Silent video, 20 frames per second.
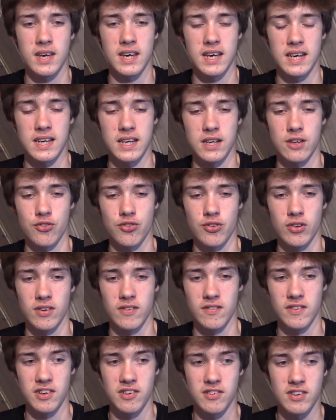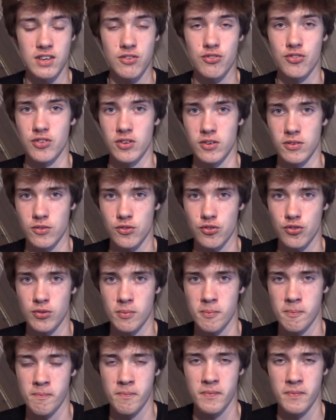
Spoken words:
is the distance.